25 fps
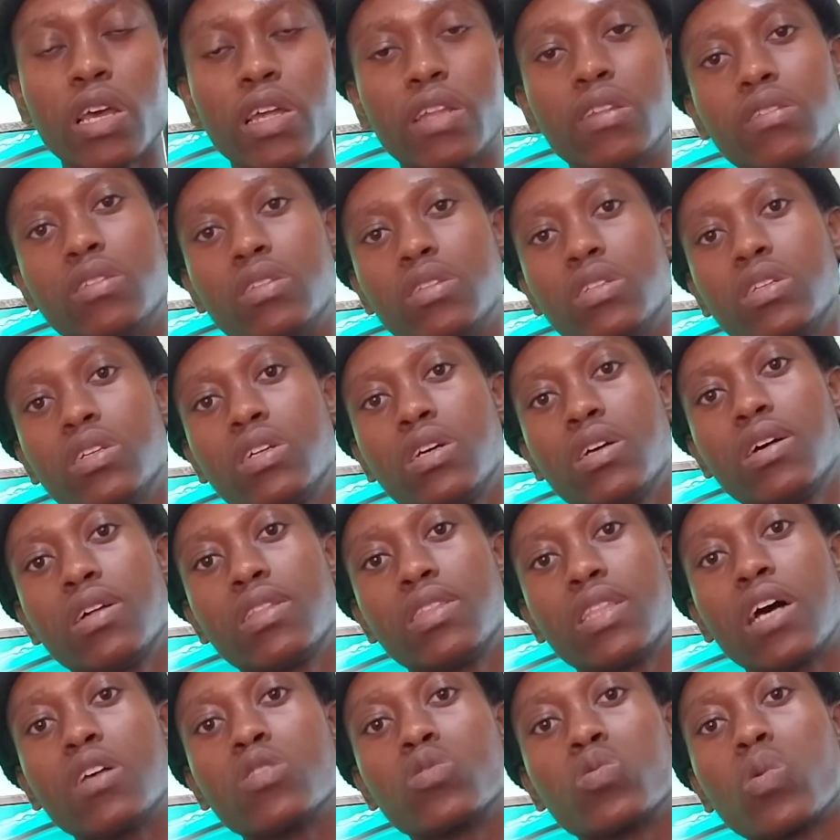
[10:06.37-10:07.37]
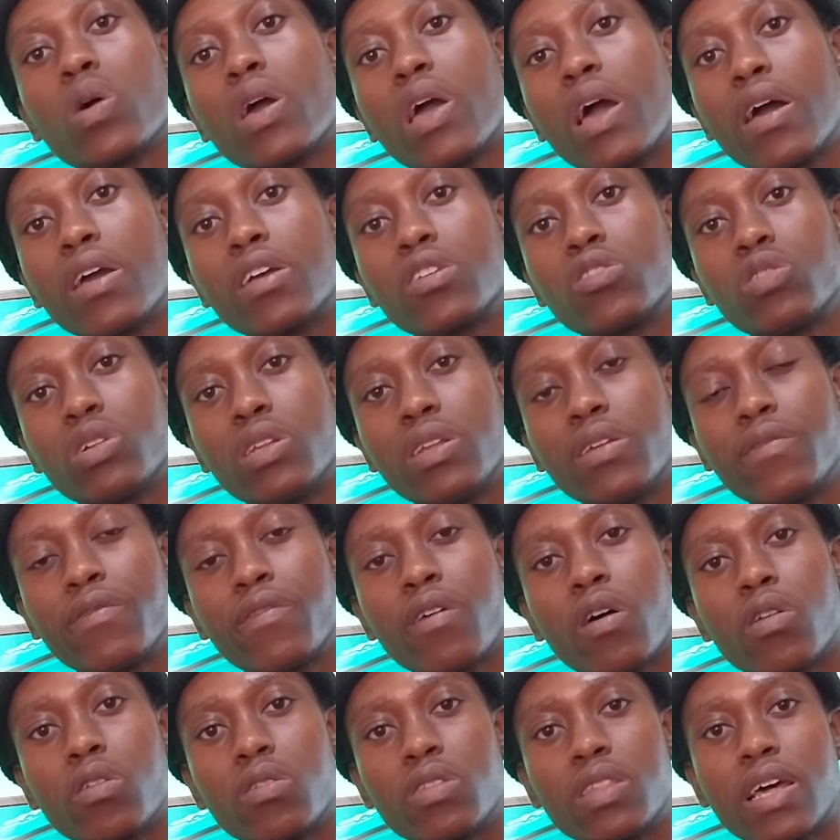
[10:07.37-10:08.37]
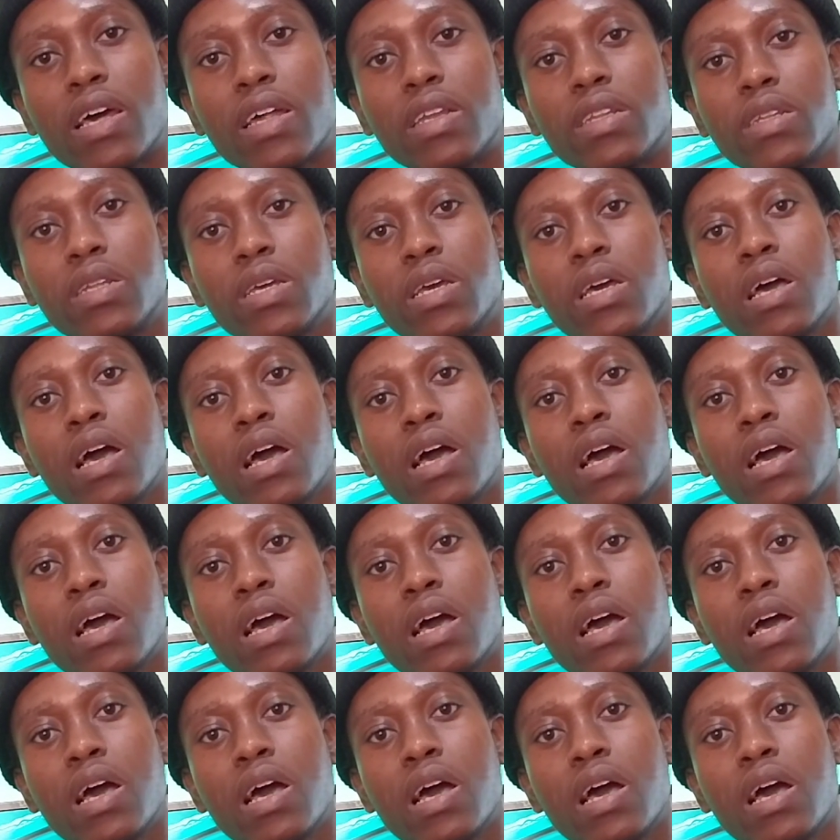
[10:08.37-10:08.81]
and that's why I actually found out that